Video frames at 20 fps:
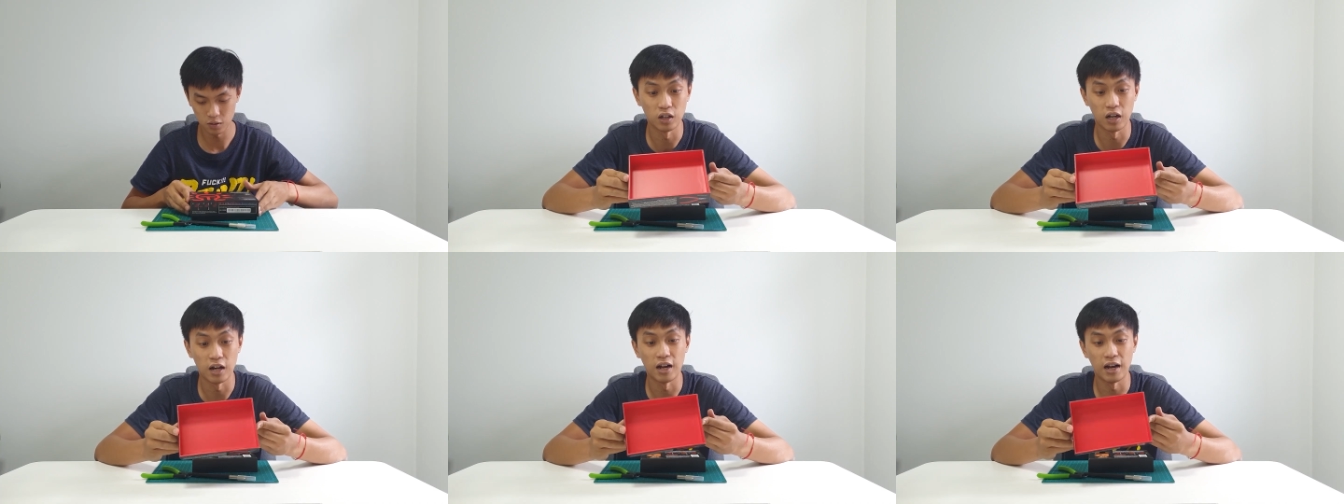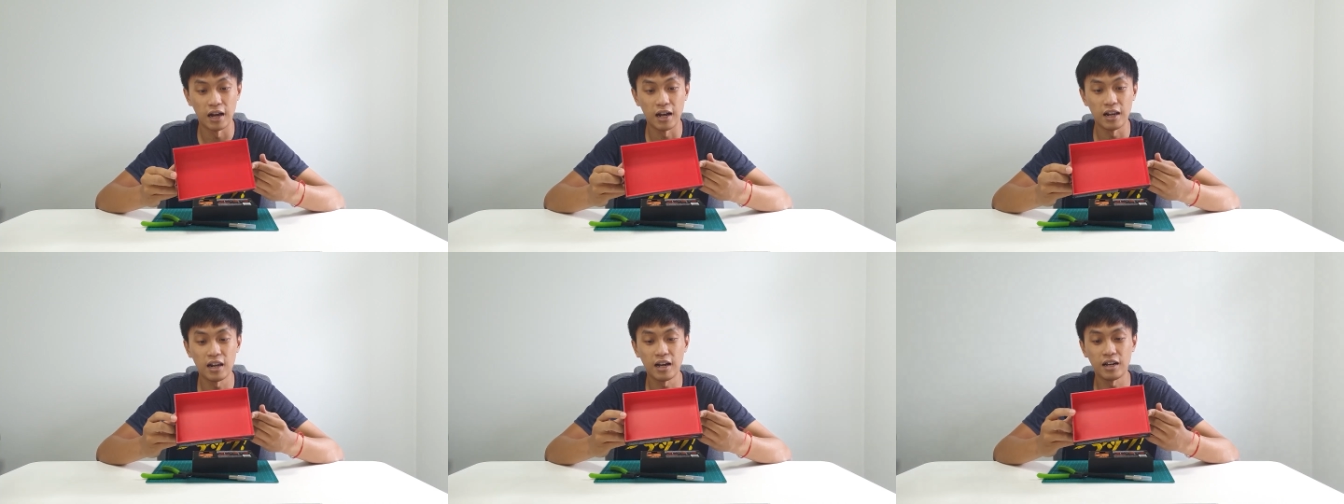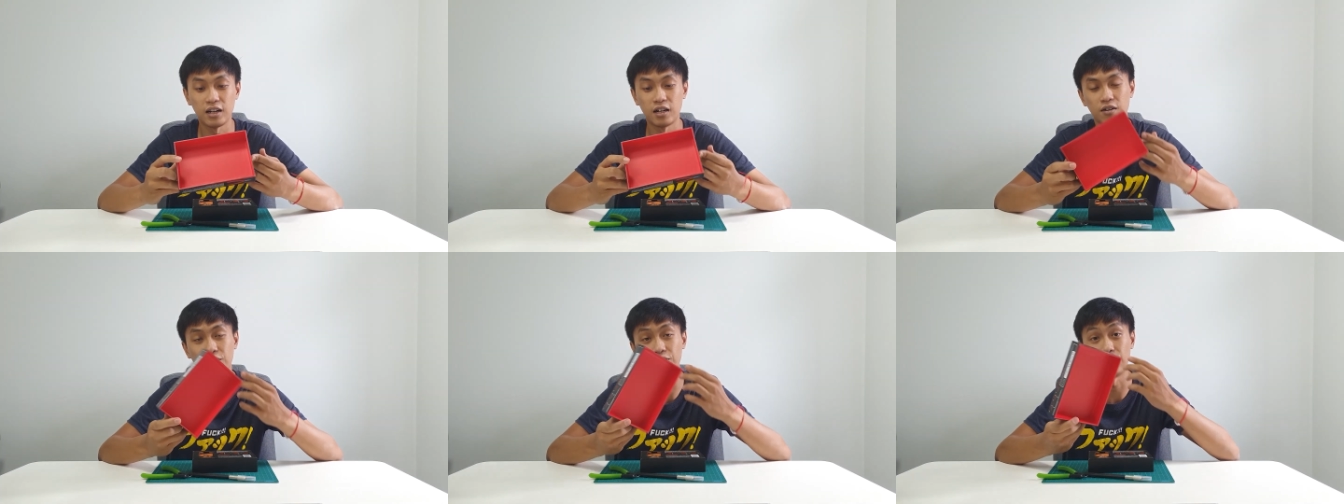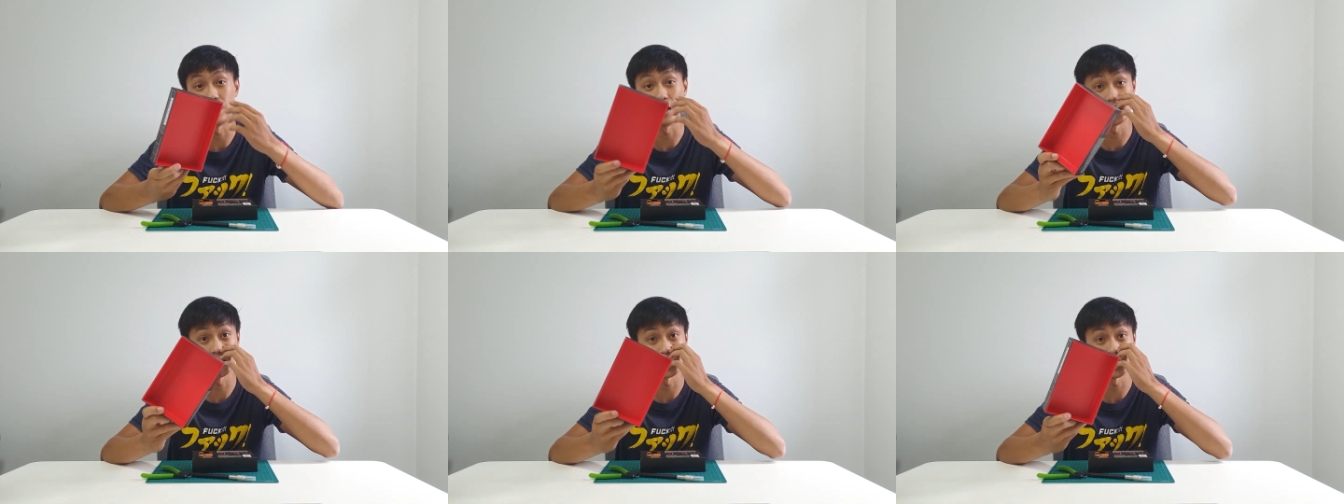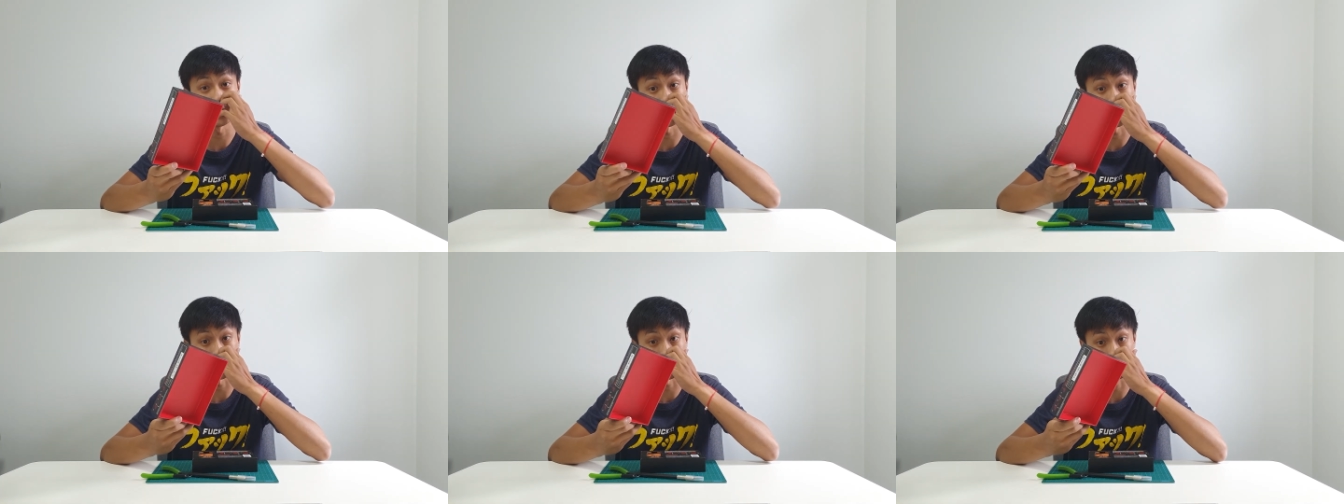I like the
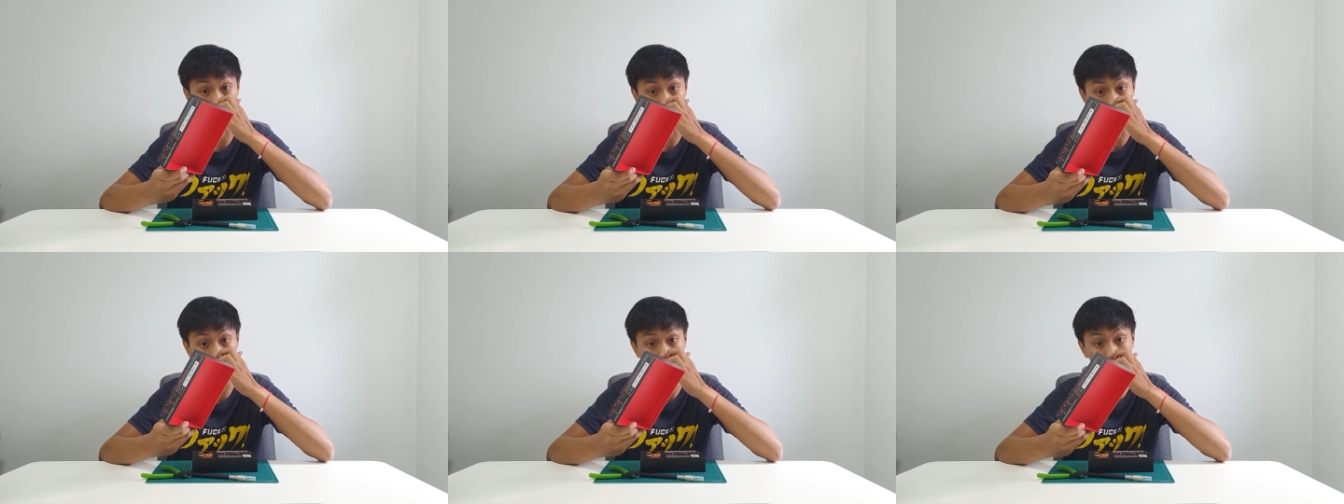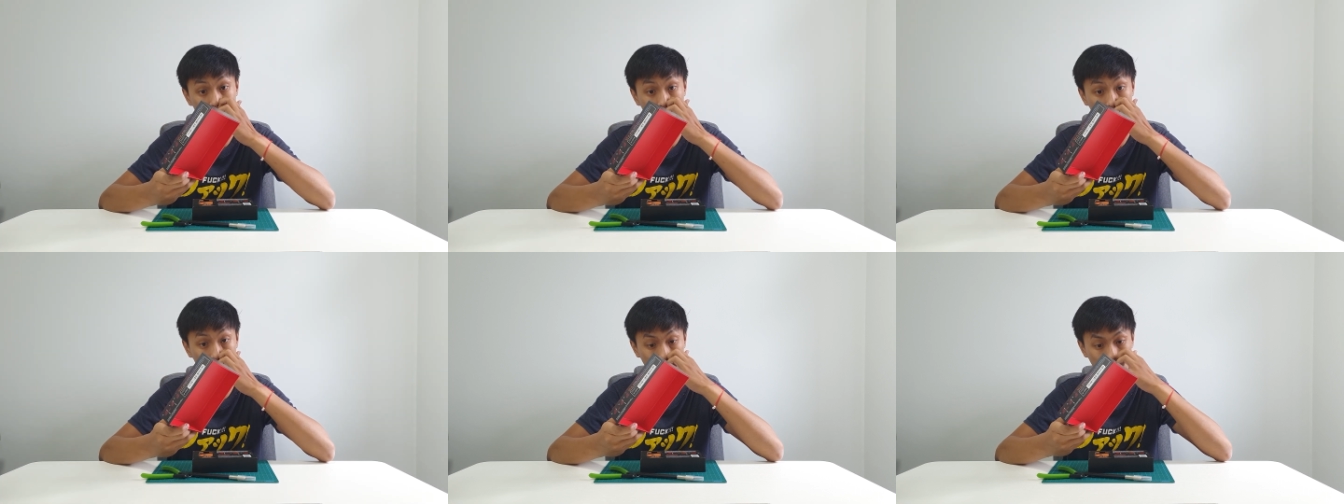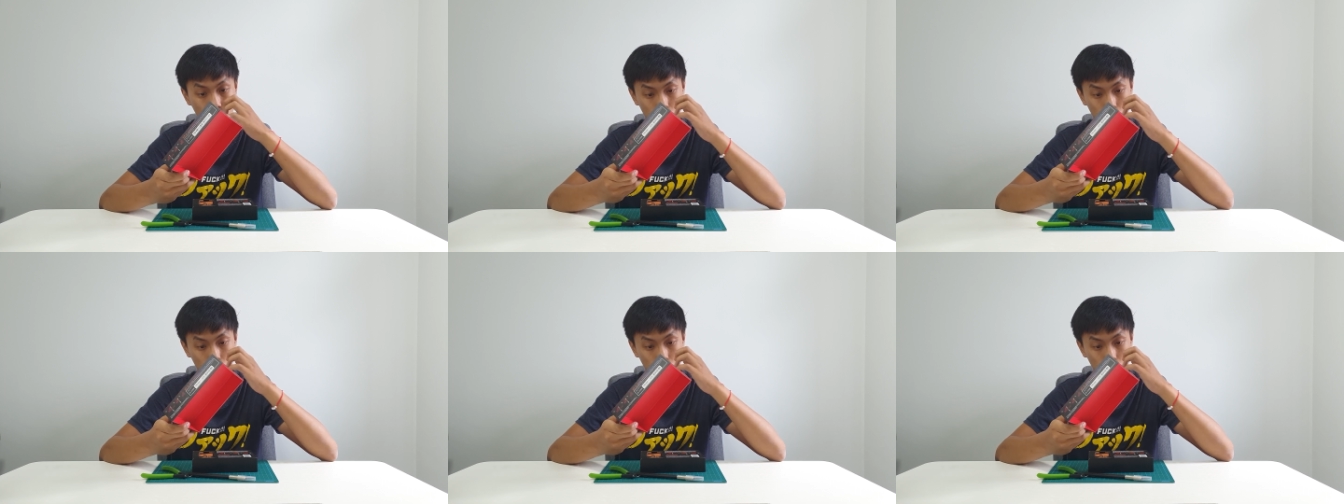finishing that it does.